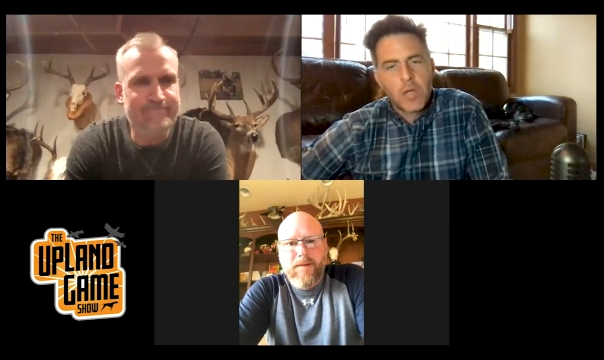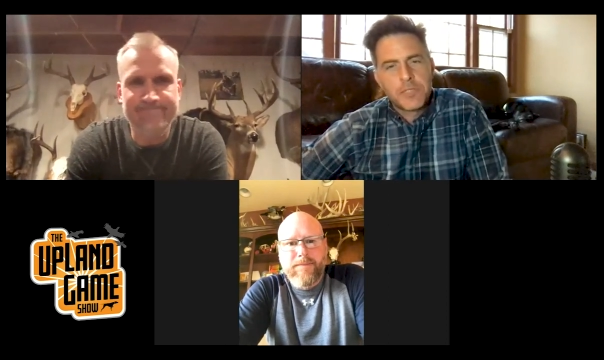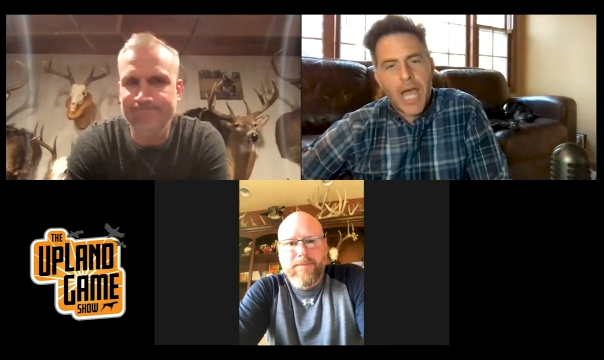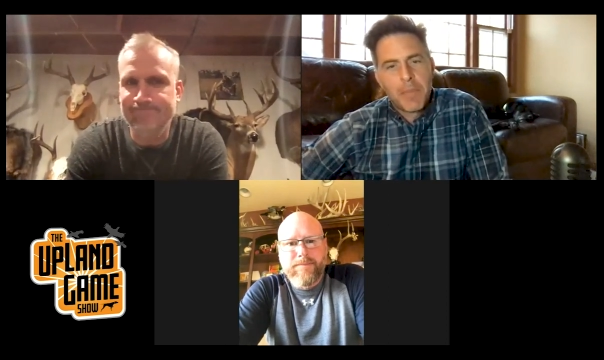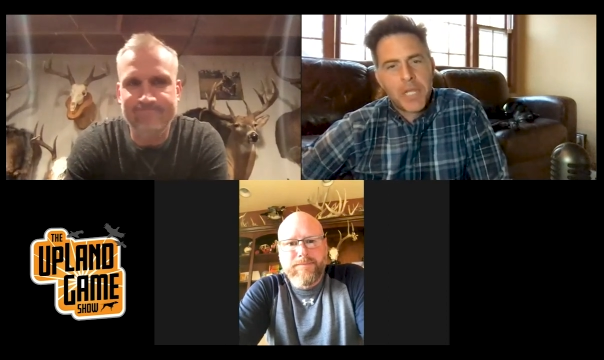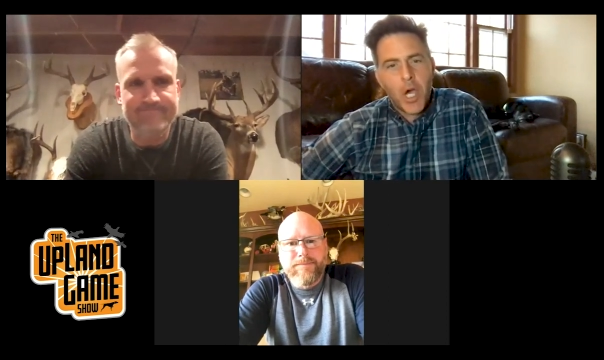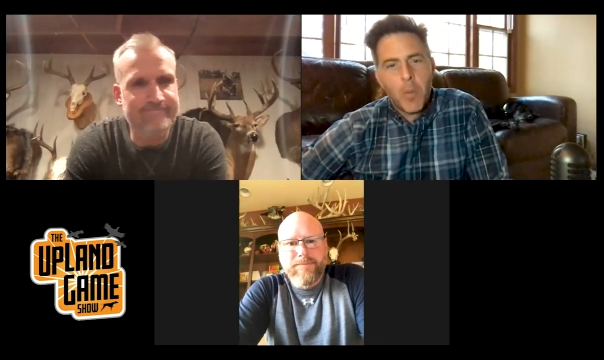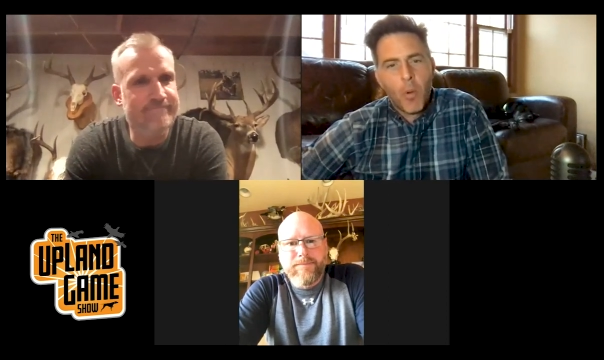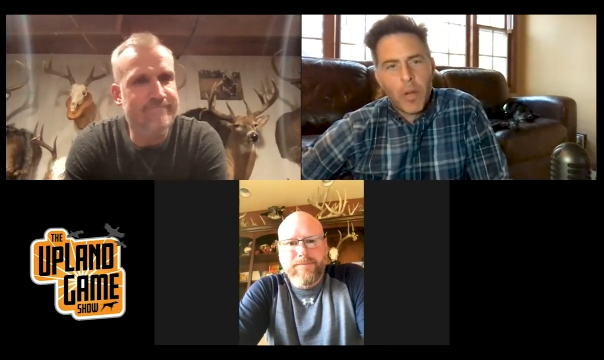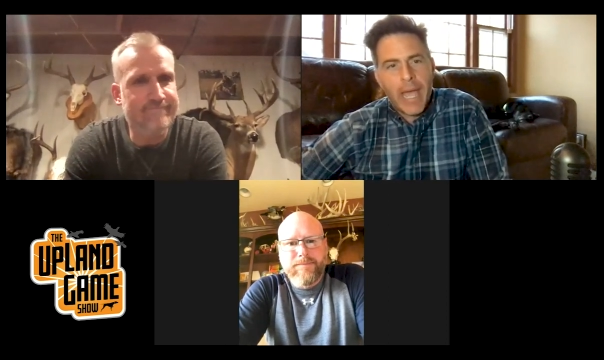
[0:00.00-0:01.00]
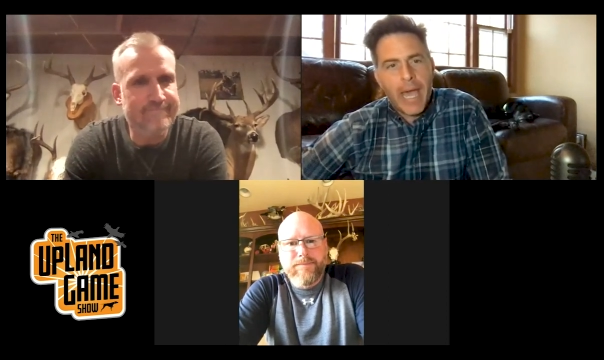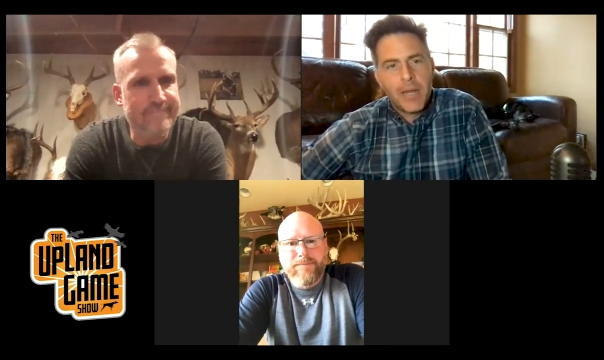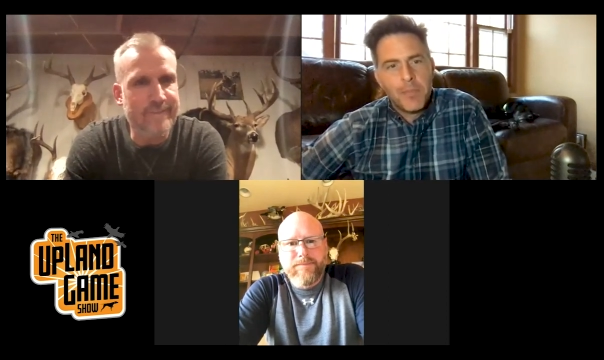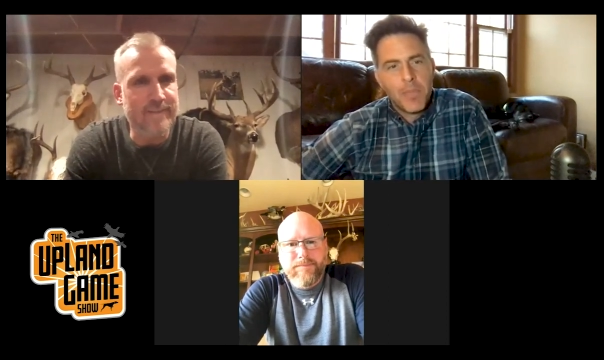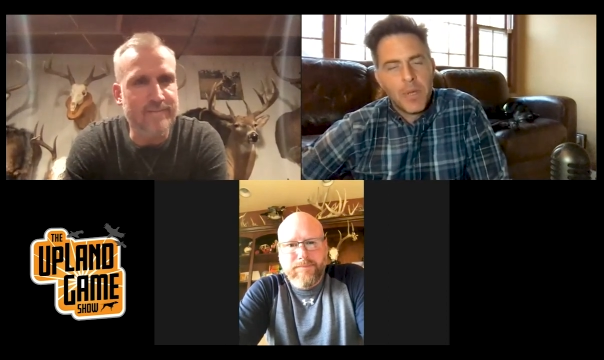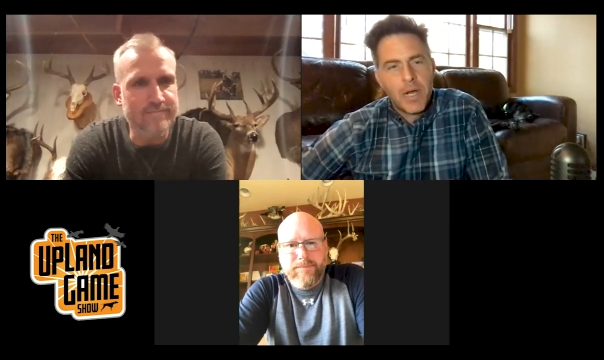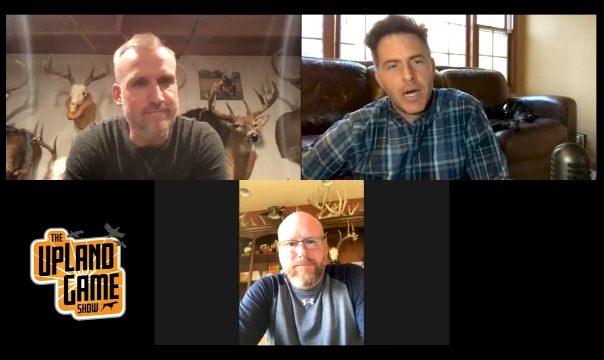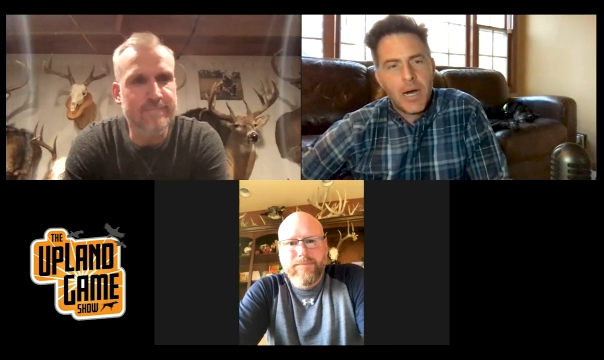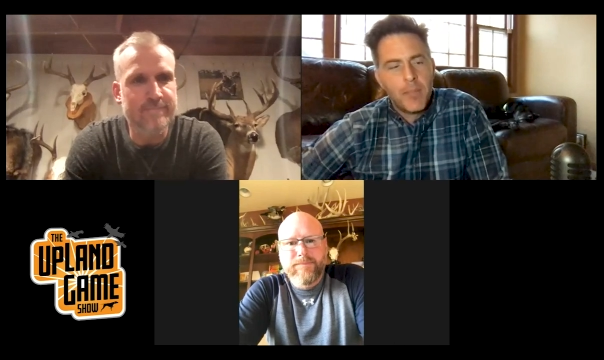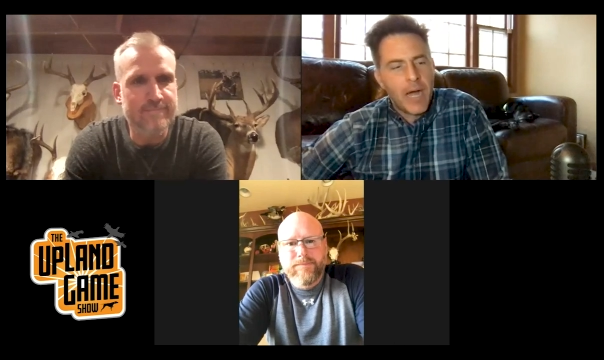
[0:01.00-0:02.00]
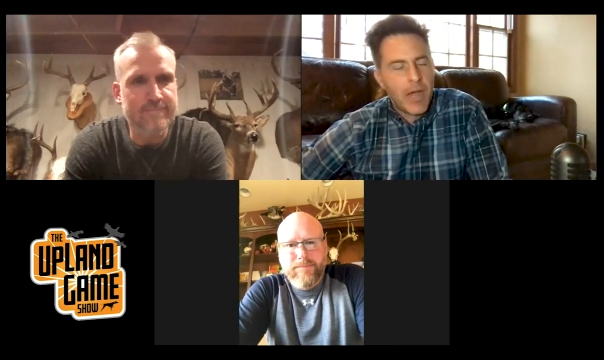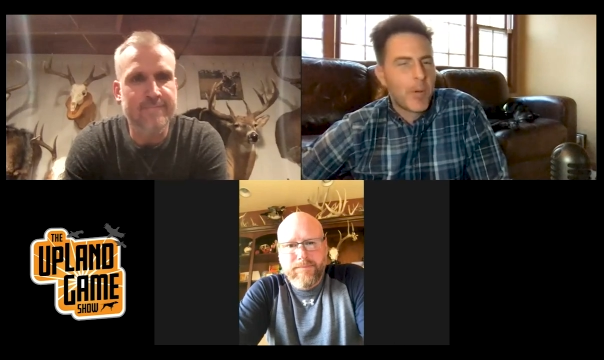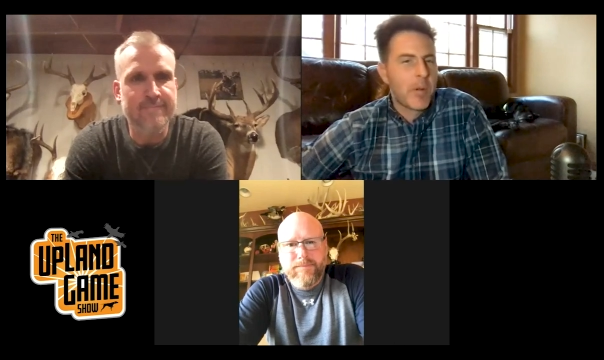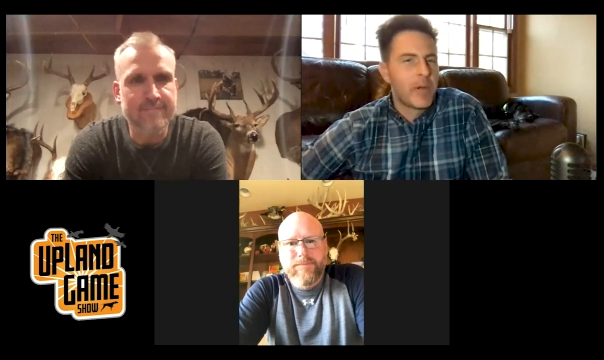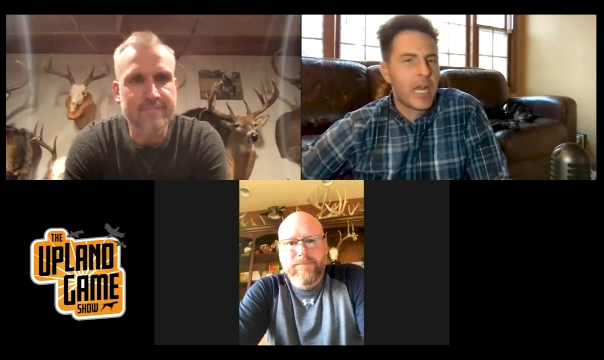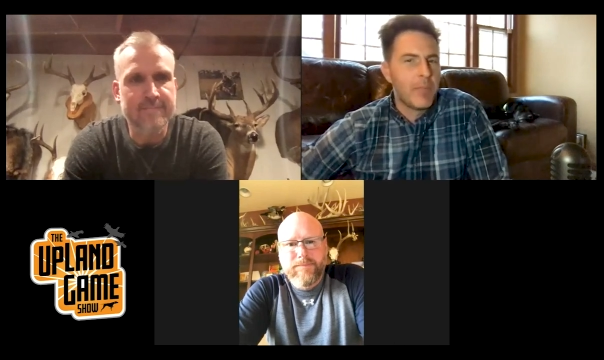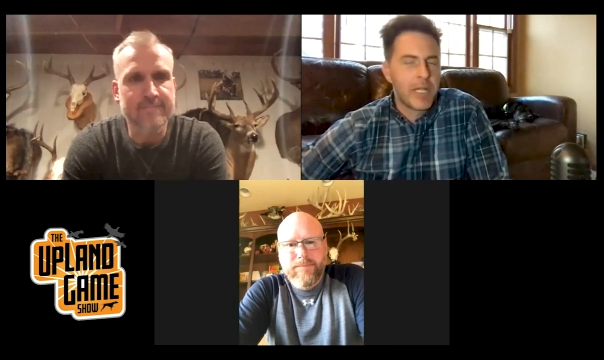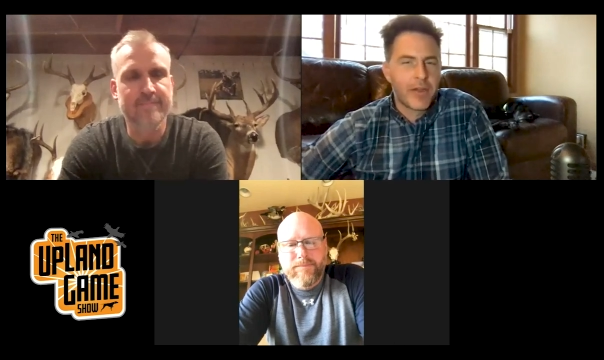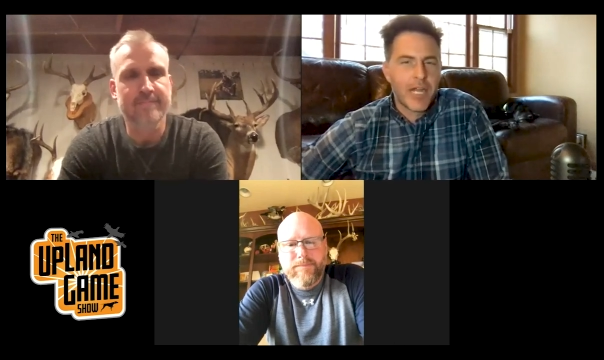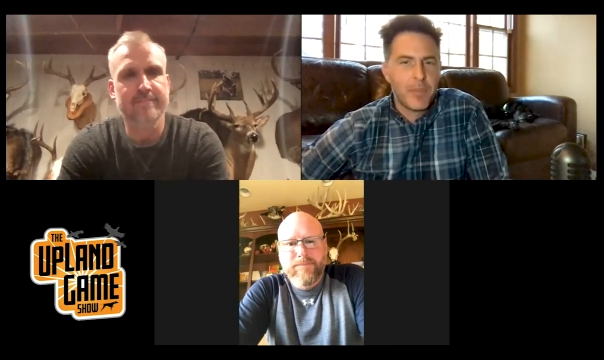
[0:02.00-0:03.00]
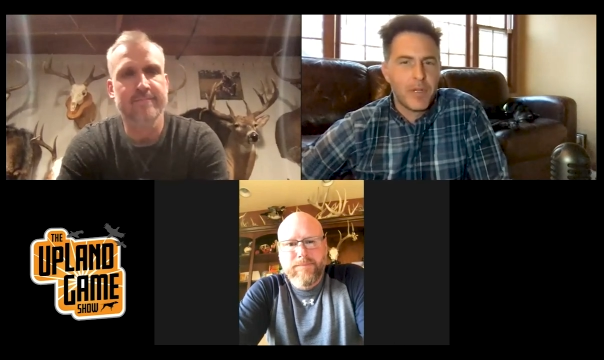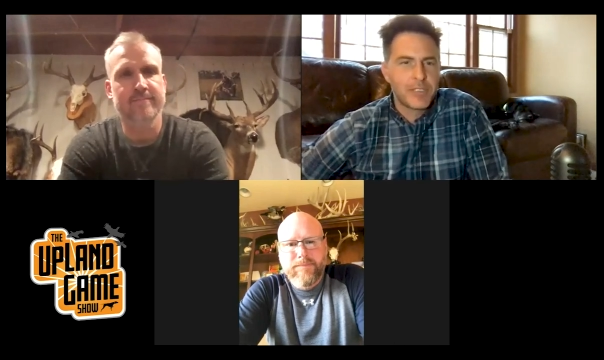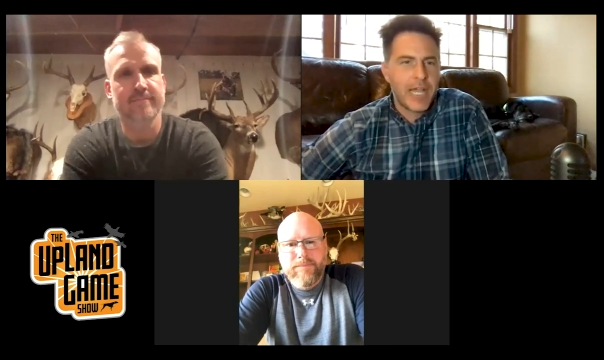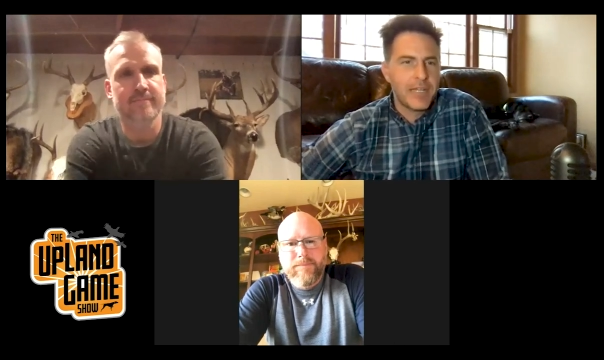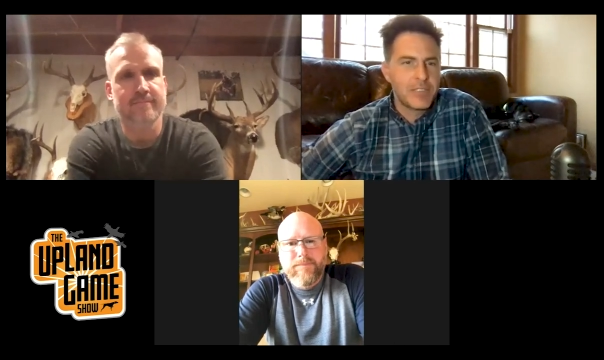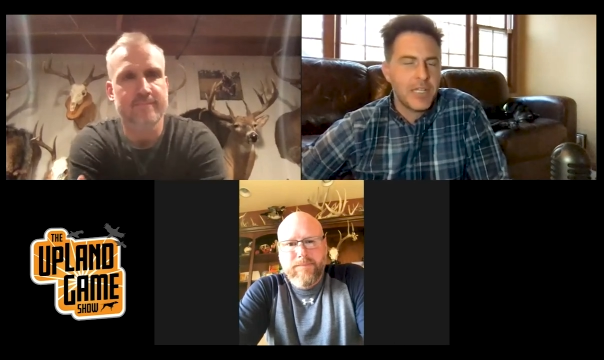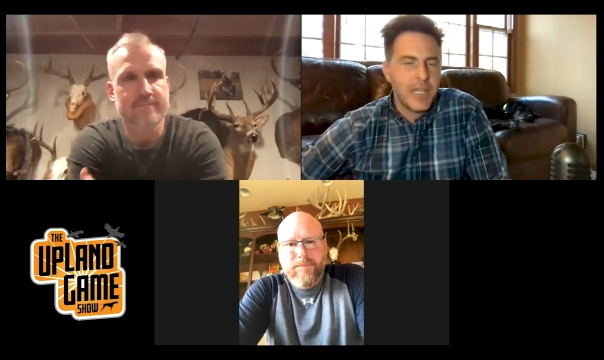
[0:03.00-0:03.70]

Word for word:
Speaker 1: time ago, but we had him. Um, I remember out at my grandpa's house,